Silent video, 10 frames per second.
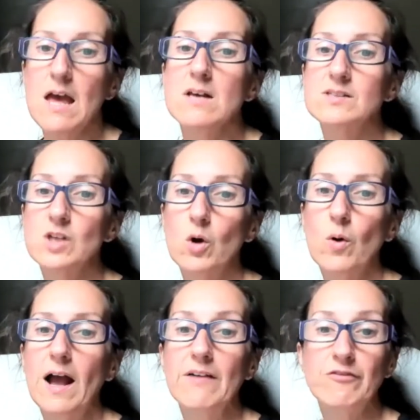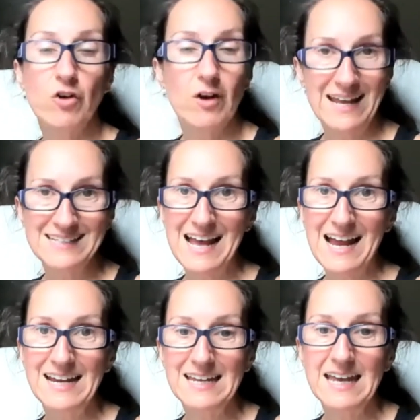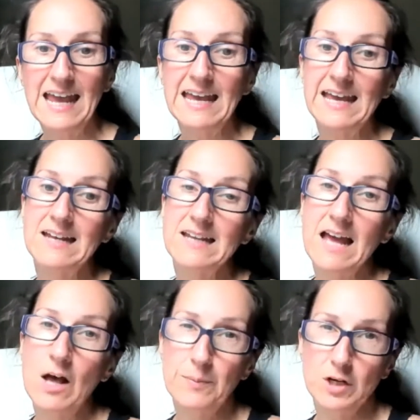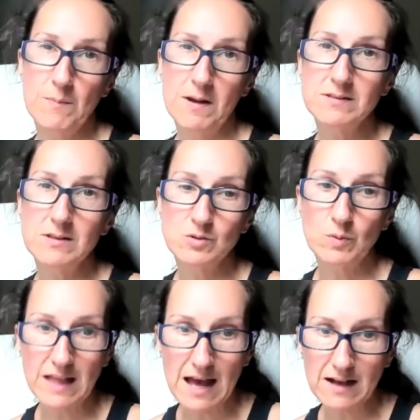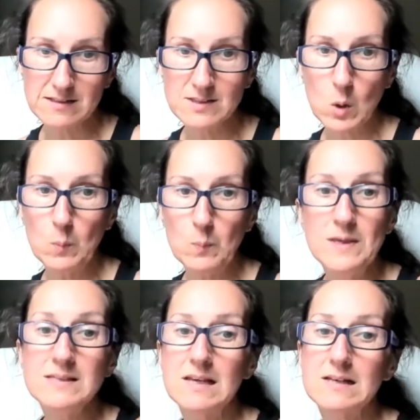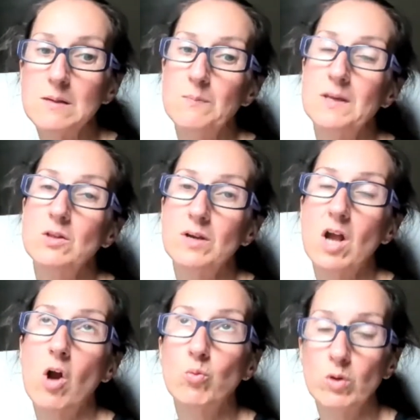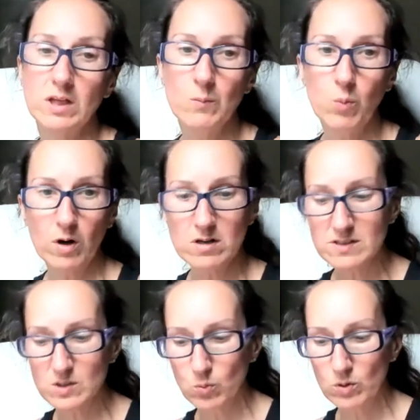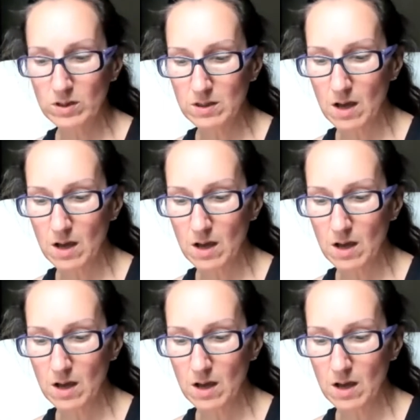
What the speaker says: So for anxiety and helping your muscles relax. So B6 and B3 are really important. So really,